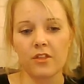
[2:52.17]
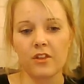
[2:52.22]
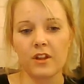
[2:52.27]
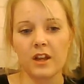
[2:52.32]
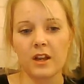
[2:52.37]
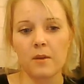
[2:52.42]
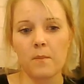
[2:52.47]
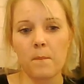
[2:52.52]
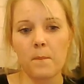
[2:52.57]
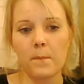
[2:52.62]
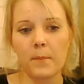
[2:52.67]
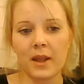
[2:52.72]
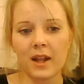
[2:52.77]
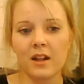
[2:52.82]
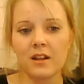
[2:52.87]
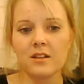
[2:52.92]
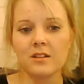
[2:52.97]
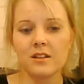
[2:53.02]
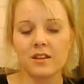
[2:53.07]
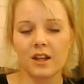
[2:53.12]
The
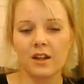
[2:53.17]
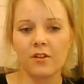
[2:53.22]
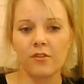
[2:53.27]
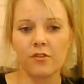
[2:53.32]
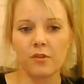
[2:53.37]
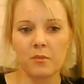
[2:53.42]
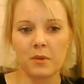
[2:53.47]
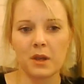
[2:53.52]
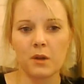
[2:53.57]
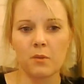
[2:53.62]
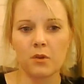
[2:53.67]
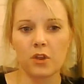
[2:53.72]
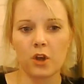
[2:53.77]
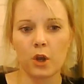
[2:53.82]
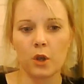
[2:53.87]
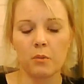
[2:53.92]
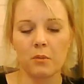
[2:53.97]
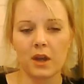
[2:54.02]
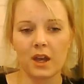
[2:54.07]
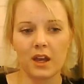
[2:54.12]
biggest thing for me with
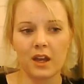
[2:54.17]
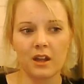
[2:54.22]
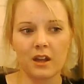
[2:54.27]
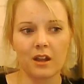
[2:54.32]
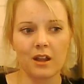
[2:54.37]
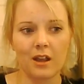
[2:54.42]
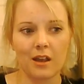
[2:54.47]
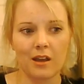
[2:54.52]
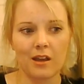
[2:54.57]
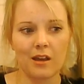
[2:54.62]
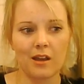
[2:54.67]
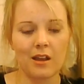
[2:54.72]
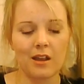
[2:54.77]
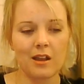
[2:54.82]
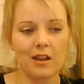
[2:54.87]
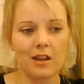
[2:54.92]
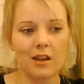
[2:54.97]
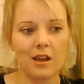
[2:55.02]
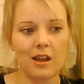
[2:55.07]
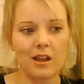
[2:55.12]
home hair care
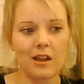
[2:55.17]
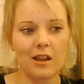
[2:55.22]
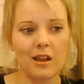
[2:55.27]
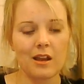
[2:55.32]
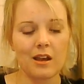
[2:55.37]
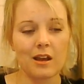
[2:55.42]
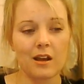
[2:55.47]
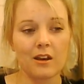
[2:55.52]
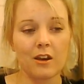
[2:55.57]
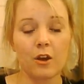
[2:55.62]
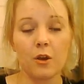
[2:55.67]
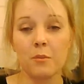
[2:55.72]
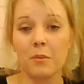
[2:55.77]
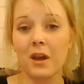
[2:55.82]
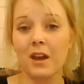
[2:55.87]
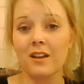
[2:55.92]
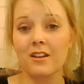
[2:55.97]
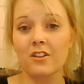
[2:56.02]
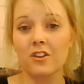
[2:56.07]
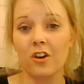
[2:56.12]
and home
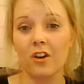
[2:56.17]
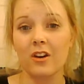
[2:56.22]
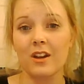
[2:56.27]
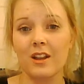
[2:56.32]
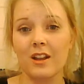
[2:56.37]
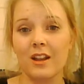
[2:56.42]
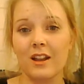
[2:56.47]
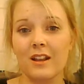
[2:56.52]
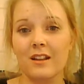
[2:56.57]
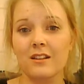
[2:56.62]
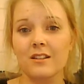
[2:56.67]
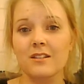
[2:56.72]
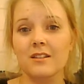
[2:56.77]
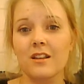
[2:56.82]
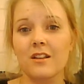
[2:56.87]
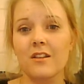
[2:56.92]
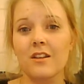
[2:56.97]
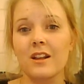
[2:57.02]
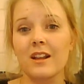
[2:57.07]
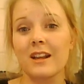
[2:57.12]
hair dye is
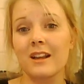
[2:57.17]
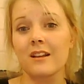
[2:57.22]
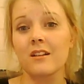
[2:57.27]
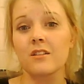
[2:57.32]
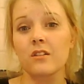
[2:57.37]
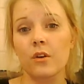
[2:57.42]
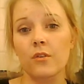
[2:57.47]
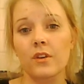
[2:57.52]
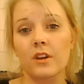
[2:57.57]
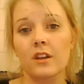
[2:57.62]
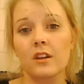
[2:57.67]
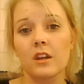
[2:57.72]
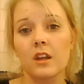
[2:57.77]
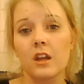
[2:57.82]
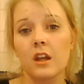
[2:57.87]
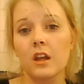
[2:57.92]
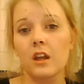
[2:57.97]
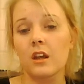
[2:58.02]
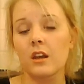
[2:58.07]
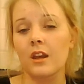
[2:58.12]
ease of it.
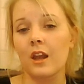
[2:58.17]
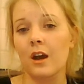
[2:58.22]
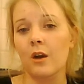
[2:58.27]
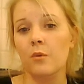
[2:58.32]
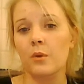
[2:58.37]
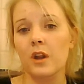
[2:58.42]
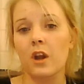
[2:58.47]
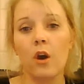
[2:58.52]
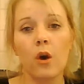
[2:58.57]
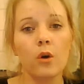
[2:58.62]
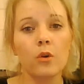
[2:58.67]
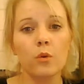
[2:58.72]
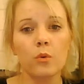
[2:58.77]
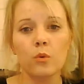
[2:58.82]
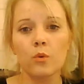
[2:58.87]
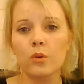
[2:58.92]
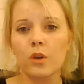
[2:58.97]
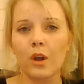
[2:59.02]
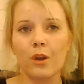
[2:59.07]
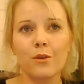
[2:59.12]
Now, we can't
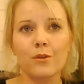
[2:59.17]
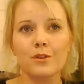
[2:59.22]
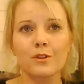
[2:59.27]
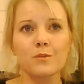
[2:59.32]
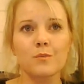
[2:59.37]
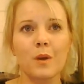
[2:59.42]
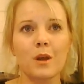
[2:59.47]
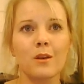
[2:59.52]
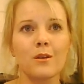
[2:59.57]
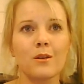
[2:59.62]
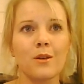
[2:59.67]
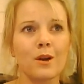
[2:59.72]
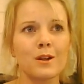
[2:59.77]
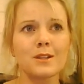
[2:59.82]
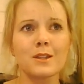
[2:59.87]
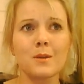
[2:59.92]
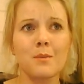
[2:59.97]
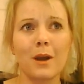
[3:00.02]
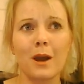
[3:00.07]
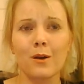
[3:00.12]
all go and spend
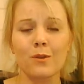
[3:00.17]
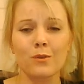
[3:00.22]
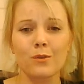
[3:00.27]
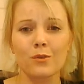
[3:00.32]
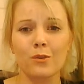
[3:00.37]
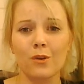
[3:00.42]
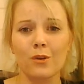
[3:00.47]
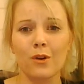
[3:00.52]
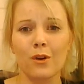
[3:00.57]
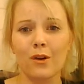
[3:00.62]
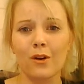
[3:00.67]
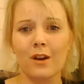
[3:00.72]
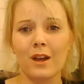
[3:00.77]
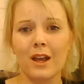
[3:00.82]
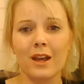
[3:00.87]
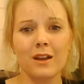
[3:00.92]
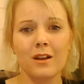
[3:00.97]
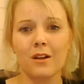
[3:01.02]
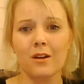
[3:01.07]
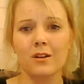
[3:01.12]
£90 on our
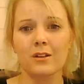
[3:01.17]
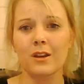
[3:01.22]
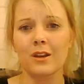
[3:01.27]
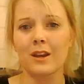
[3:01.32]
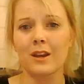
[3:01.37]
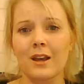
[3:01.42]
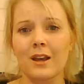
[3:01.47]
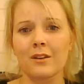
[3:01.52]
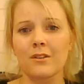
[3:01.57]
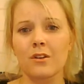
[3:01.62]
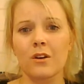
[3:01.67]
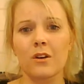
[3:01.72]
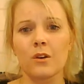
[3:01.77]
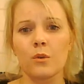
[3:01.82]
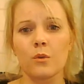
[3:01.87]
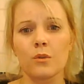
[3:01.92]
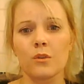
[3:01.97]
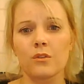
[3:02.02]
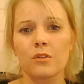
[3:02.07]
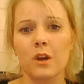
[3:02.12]
haircut hair dye
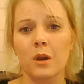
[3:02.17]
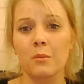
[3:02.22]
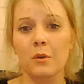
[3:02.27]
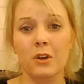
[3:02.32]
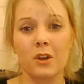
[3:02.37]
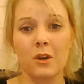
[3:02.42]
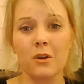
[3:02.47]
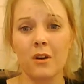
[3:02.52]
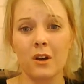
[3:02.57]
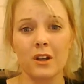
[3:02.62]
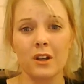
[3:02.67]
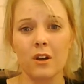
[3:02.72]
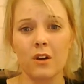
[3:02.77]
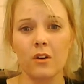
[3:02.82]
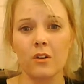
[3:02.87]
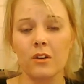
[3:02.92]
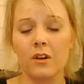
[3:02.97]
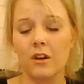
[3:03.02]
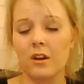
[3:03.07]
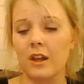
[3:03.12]
all the time. I know I
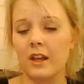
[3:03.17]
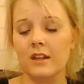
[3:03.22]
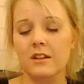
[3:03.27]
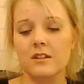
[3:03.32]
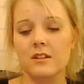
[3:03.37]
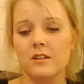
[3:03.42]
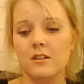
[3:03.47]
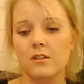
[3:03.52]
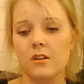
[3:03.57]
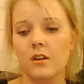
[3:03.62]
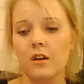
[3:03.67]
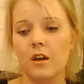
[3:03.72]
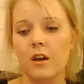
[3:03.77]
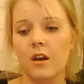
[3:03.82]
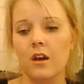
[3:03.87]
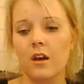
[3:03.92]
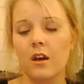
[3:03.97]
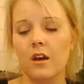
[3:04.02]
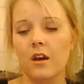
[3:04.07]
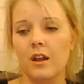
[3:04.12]
can't.
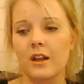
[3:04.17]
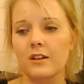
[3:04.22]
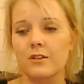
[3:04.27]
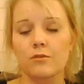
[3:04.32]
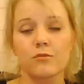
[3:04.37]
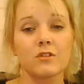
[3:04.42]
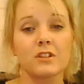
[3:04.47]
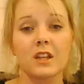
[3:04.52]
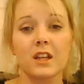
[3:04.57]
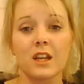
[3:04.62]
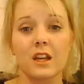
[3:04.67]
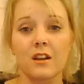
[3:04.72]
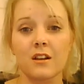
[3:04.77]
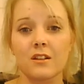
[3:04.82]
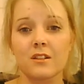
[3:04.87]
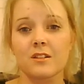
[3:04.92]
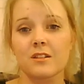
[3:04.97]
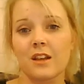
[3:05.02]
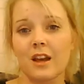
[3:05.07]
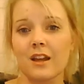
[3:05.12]
It's
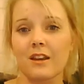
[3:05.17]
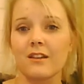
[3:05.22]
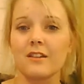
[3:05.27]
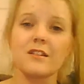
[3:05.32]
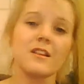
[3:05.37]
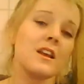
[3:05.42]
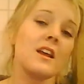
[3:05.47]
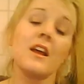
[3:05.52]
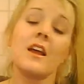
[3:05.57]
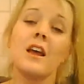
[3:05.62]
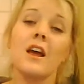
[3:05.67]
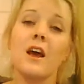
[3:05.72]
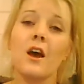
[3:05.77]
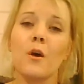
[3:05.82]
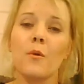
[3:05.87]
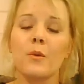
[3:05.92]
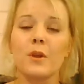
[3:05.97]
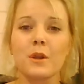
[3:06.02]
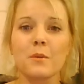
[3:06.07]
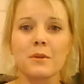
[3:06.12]
ridiculous, and
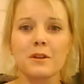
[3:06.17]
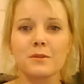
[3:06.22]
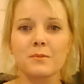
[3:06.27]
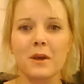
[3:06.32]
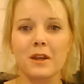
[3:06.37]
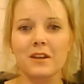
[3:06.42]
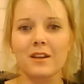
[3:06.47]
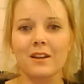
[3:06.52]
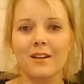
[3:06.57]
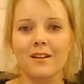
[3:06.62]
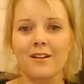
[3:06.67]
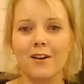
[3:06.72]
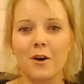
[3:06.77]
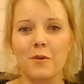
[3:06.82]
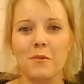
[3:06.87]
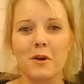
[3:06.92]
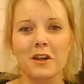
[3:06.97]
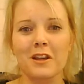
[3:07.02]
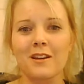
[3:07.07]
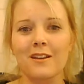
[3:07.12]
we could be spending
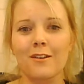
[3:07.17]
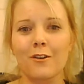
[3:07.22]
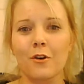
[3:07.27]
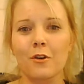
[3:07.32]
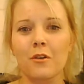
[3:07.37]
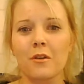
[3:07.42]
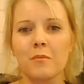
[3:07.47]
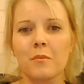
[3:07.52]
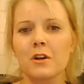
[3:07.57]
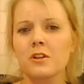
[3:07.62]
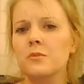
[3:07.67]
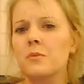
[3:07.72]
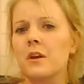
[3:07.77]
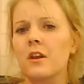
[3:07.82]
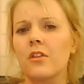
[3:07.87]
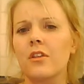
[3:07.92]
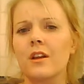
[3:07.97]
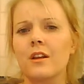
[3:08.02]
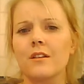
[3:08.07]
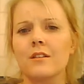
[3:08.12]
our money on much
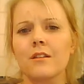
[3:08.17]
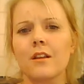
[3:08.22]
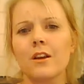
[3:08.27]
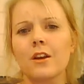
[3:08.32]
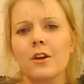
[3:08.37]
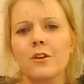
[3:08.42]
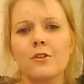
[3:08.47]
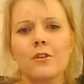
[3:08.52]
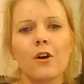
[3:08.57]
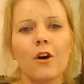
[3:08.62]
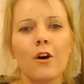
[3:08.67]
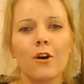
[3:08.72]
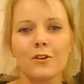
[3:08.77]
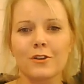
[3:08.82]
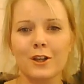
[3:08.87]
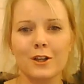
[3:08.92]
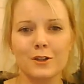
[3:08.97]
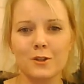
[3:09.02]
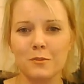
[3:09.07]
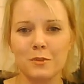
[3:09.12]
better things, like going to
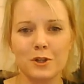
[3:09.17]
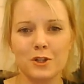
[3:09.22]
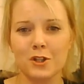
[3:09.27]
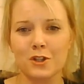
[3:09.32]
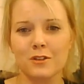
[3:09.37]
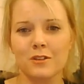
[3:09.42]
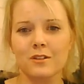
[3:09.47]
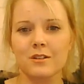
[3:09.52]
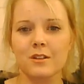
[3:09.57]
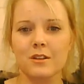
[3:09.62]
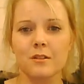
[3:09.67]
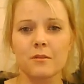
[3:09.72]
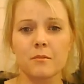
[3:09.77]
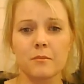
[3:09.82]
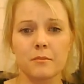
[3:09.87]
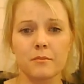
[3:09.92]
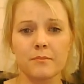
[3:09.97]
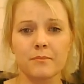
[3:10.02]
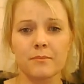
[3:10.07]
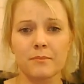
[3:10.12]
art exhibitions and
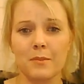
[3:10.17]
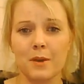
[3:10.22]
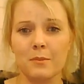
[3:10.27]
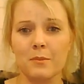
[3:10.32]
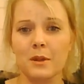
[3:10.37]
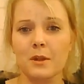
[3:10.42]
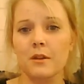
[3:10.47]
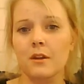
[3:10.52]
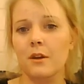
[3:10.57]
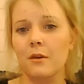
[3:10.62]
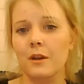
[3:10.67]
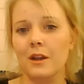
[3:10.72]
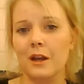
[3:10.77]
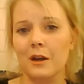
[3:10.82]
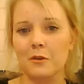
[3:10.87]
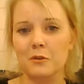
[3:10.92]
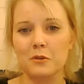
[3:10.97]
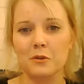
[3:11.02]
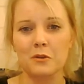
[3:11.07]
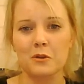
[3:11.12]
maybe going
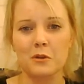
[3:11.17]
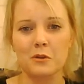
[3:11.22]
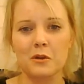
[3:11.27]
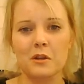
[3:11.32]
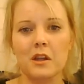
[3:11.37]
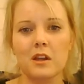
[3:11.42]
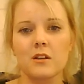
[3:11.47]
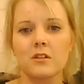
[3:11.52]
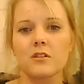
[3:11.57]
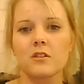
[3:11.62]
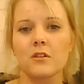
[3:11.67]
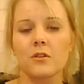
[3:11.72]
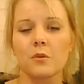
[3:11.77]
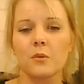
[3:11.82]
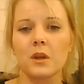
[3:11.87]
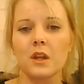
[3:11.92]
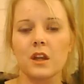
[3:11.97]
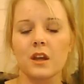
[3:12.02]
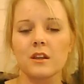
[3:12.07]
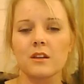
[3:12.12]
out on the odd occasion on the
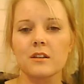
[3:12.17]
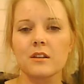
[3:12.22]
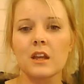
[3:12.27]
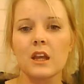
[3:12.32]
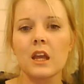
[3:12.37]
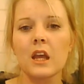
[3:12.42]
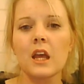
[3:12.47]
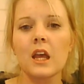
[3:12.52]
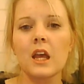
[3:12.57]
weekend.